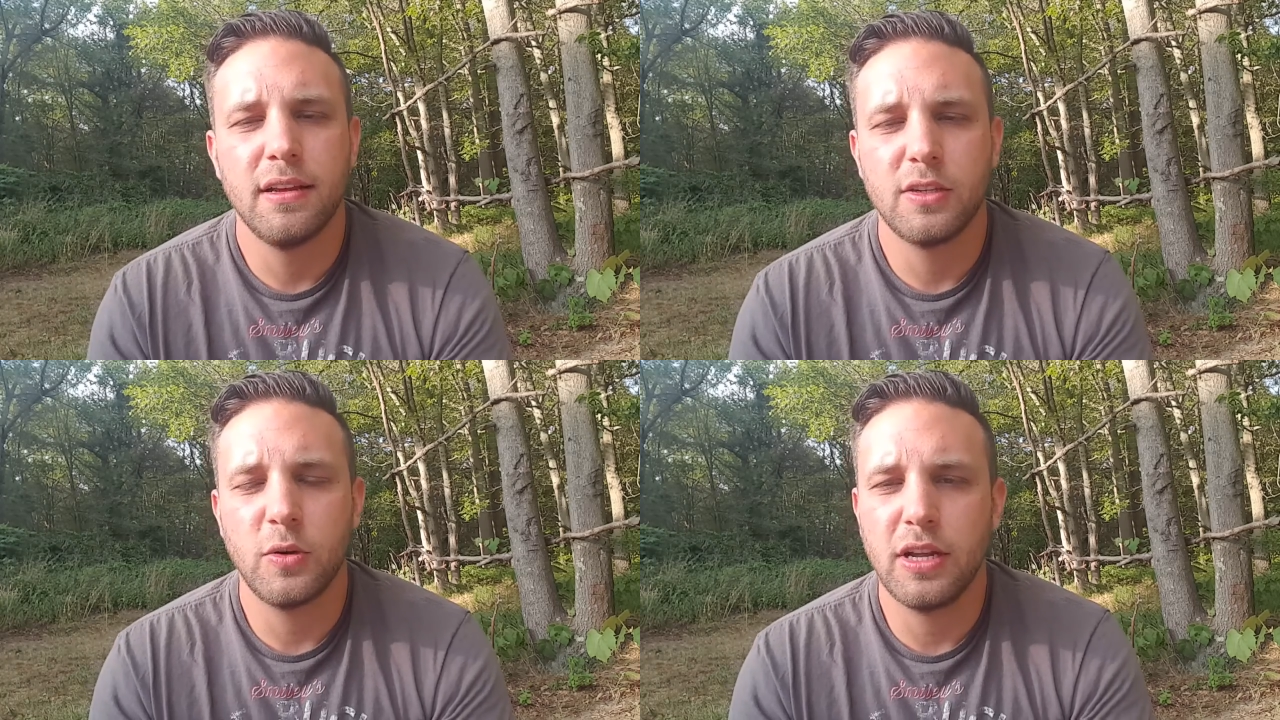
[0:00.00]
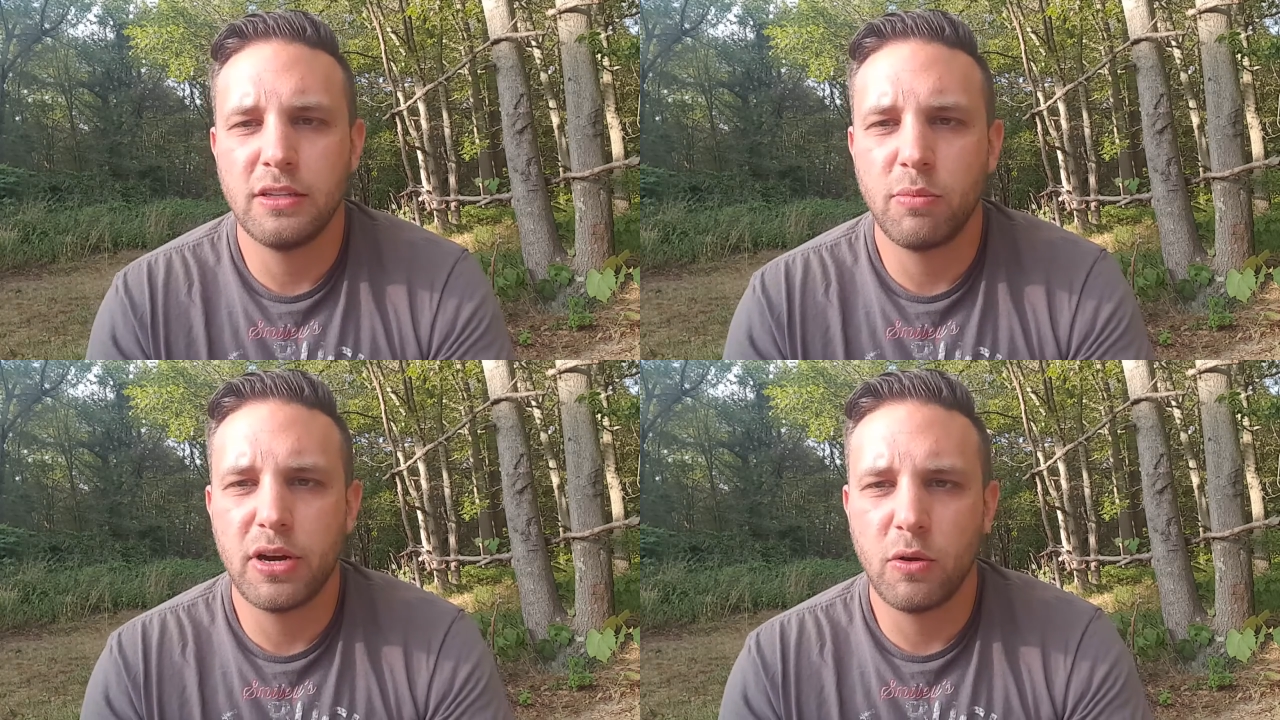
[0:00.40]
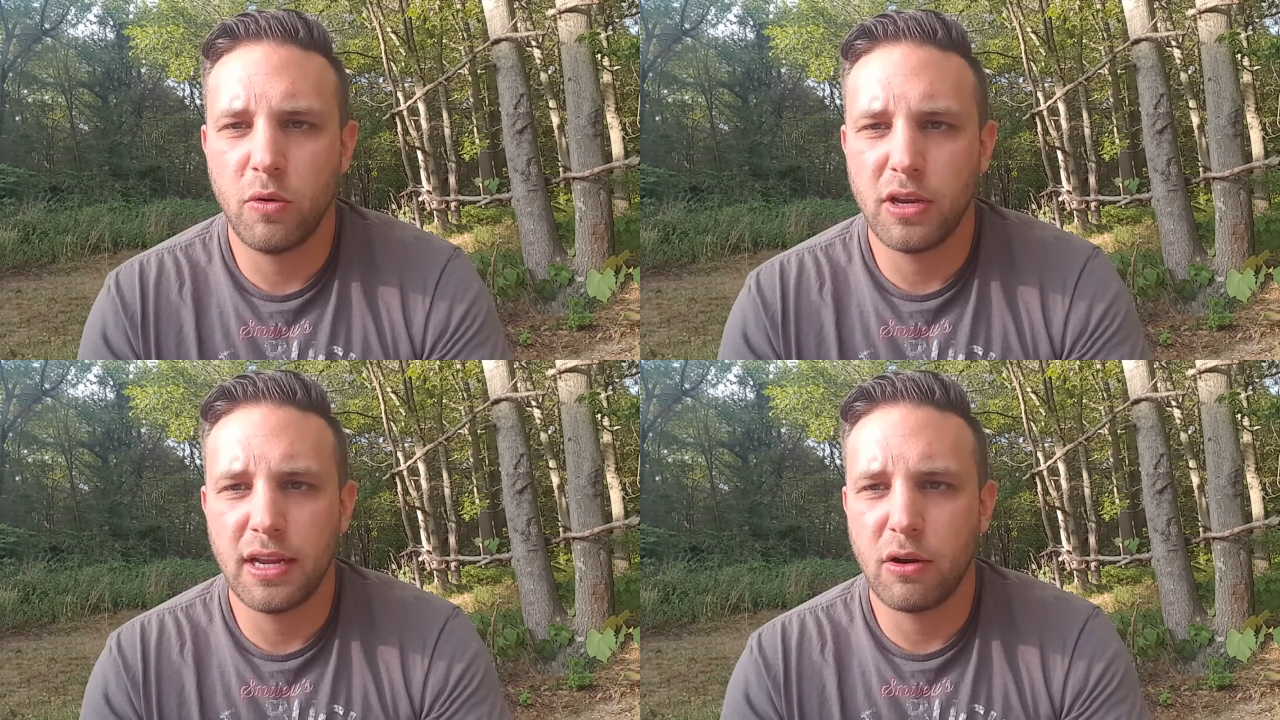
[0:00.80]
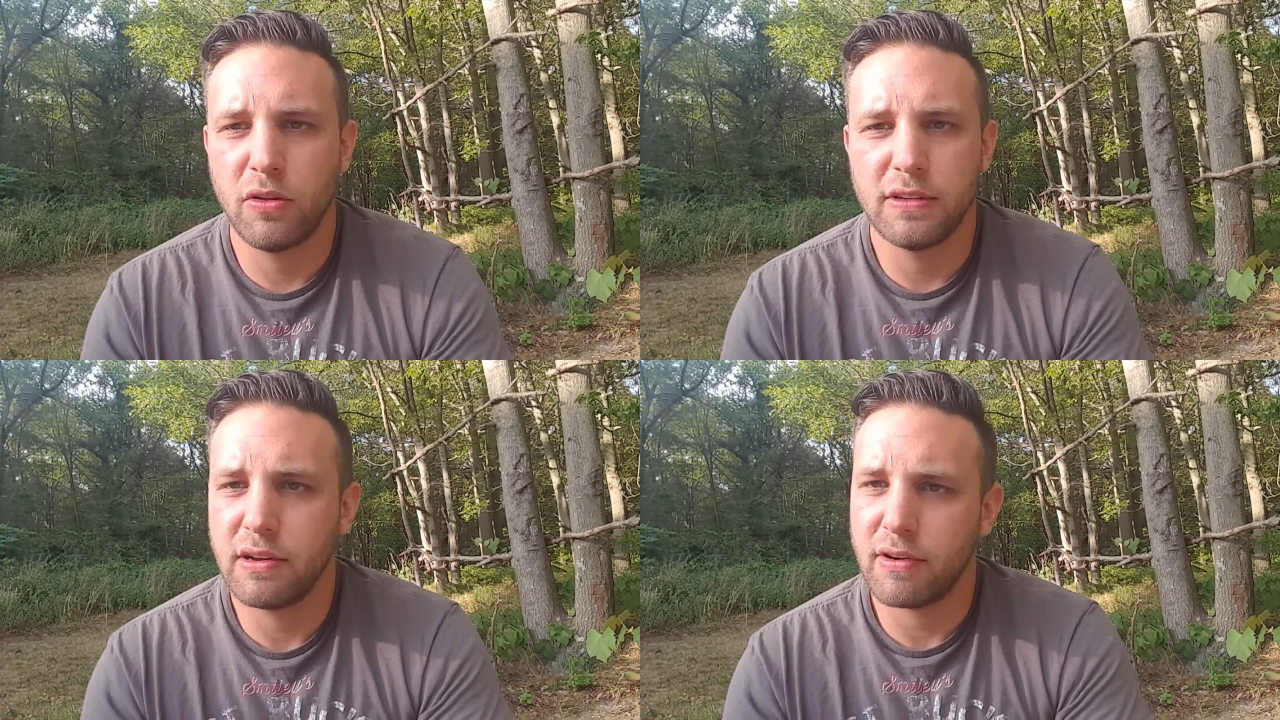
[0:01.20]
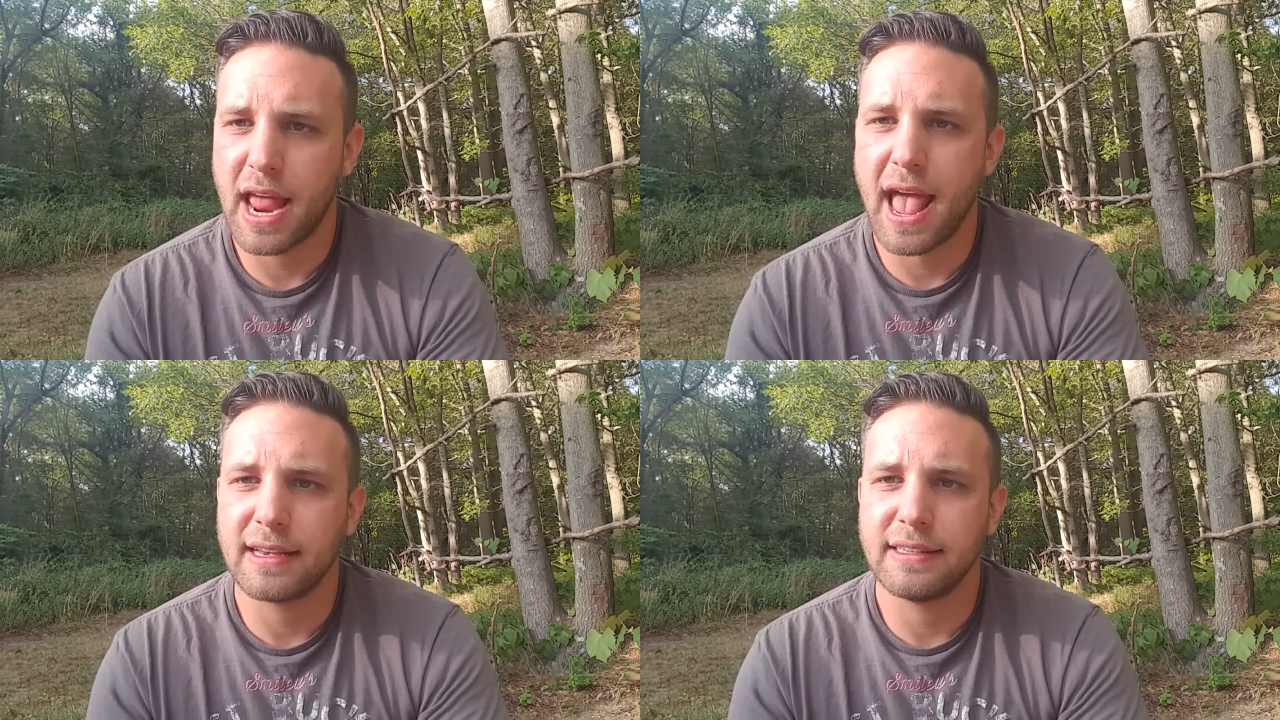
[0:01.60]
So it's pretty cool. You can get all these
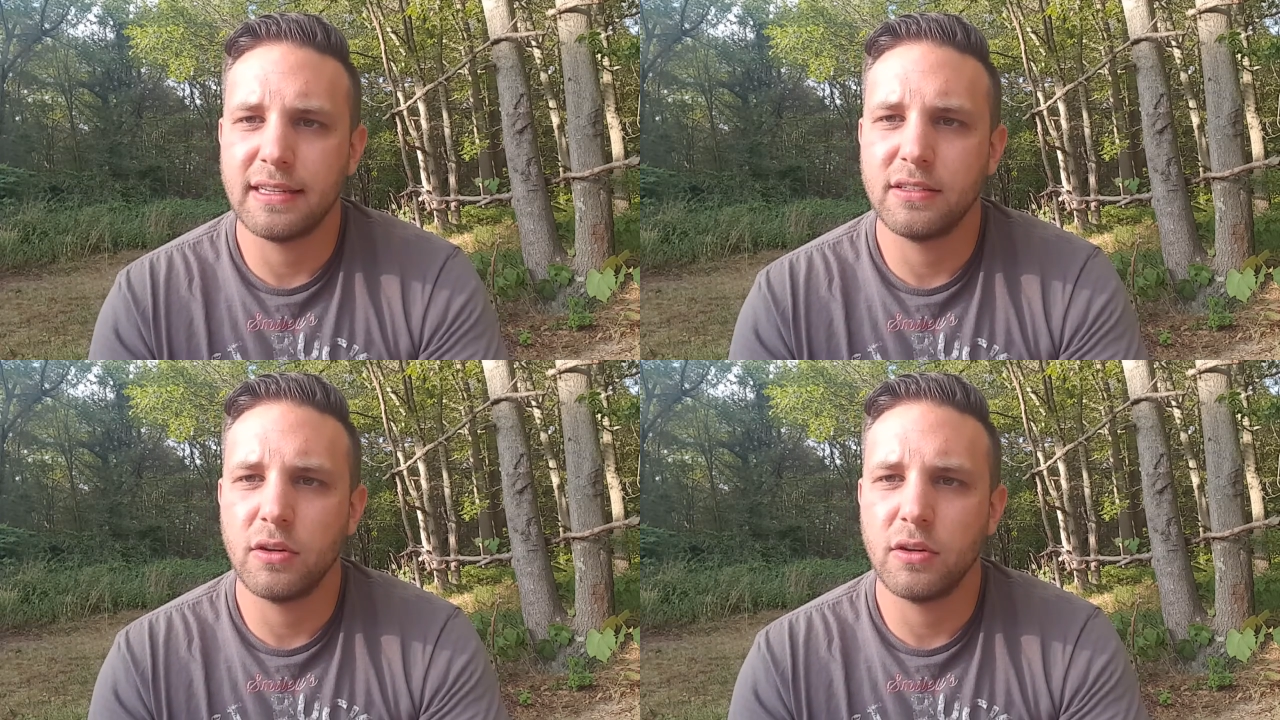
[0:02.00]
different accents.